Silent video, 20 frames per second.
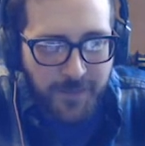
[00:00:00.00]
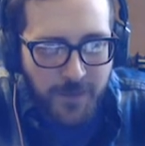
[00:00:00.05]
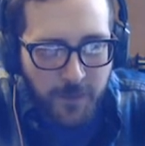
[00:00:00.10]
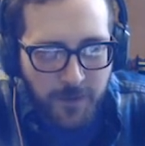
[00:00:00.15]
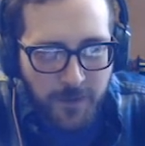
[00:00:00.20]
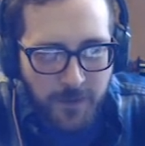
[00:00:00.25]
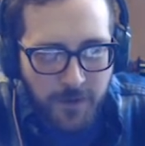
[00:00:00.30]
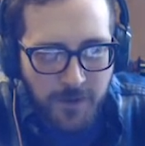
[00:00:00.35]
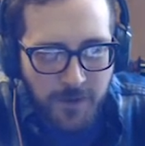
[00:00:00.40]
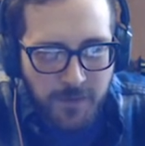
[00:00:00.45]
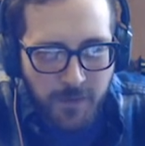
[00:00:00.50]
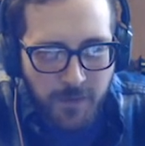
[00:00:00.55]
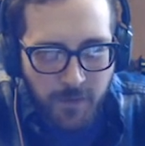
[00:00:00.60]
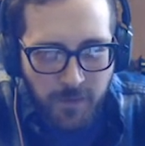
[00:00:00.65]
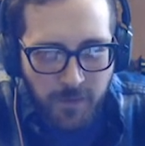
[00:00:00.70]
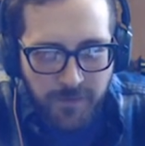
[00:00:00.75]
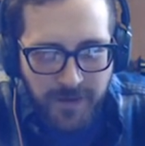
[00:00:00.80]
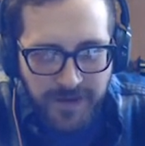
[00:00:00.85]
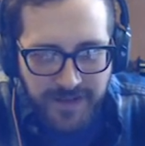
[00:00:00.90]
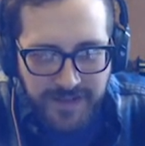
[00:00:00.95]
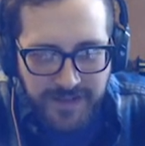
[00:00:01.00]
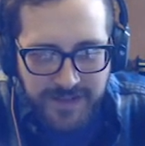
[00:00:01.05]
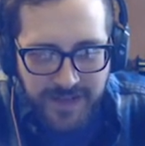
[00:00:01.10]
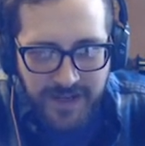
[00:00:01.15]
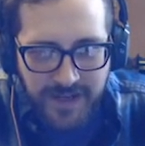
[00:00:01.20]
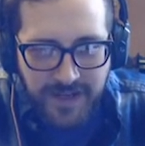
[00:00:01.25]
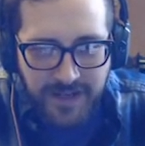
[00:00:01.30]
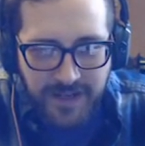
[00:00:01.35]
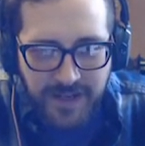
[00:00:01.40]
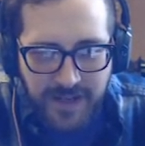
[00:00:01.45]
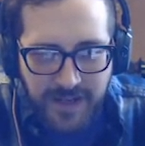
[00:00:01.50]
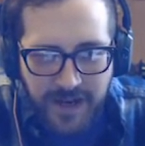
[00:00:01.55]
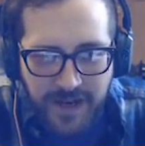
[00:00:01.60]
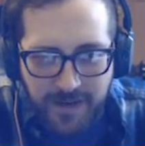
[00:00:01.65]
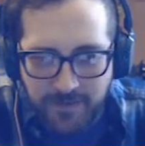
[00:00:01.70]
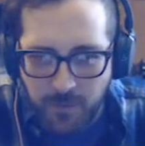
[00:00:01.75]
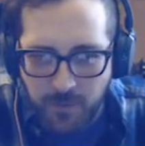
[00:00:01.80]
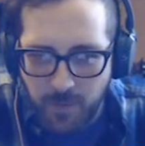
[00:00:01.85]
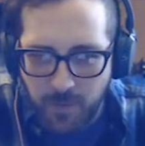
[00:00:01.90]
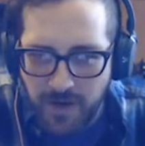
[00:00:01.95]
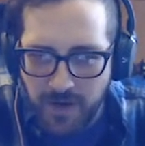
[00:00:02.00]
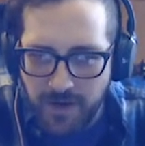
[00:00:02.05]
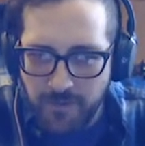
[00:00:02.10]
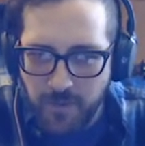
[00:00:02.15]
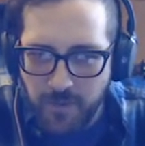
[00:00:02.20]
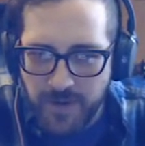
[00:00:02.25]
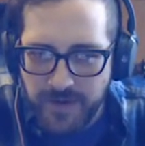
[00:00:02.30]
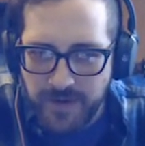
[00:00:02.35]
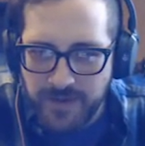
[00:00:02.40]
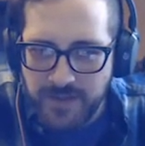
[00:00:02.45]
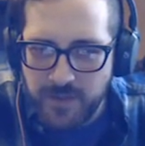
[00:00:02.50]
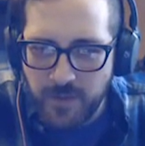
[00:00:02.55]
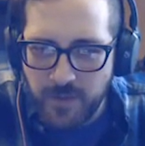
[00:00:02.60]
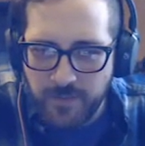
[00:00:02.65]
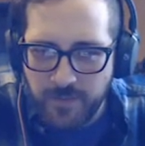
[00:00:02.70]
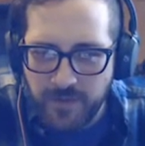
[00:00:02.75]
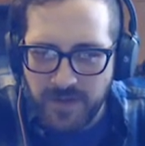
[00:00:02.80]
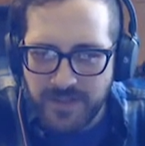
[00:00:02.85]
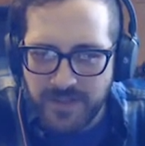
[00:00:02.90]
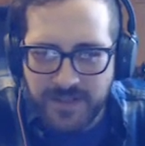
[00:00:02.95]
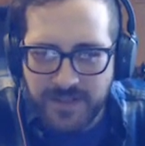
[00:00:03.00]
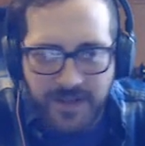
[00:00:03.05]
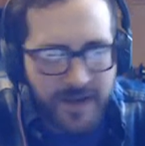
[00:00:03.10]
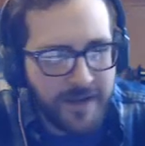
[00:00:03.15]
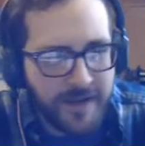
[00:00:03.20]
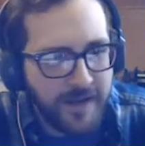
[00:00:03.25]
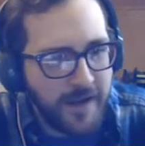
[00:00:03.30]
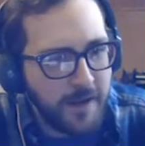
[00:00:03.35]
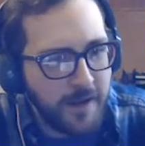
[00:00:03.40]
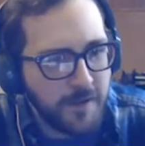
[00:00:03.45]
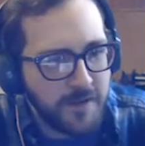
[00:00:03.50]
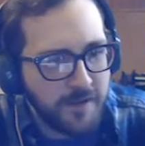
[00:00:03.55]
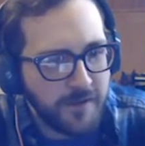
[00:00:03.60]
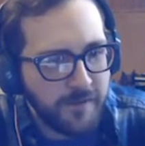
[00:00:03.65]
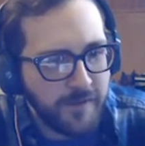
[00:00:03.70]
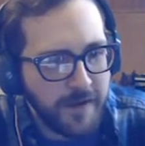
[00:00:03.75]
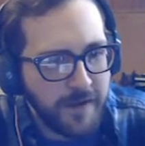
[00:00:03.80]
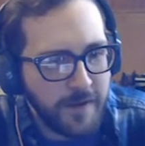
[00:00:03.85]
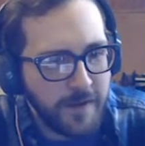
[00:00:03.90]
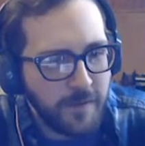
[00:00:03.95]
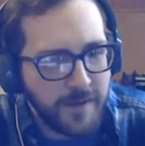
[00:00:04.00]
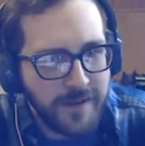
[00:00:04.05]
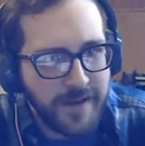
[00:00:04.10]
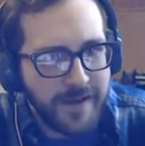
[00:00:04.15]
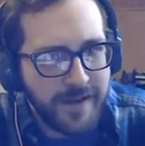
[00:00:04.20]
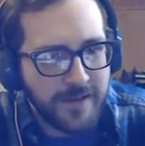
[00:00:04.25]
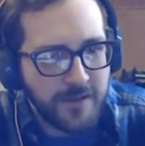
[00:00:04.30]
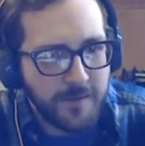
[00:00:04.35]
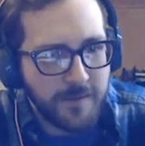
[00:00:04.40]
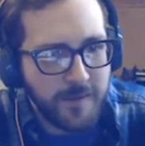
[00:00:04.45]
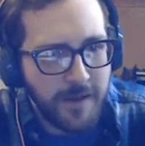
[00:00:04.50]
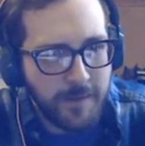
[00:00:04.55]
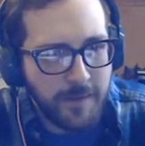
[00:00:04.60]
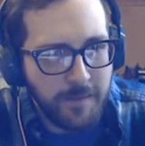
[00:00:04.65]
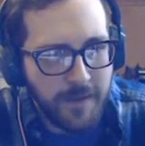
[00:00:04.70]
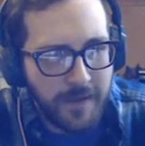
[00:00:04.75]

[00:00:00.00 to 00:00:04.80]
Who knows what we'll find inside? After what I've witnessed so far tonight, I was afraid what the answer might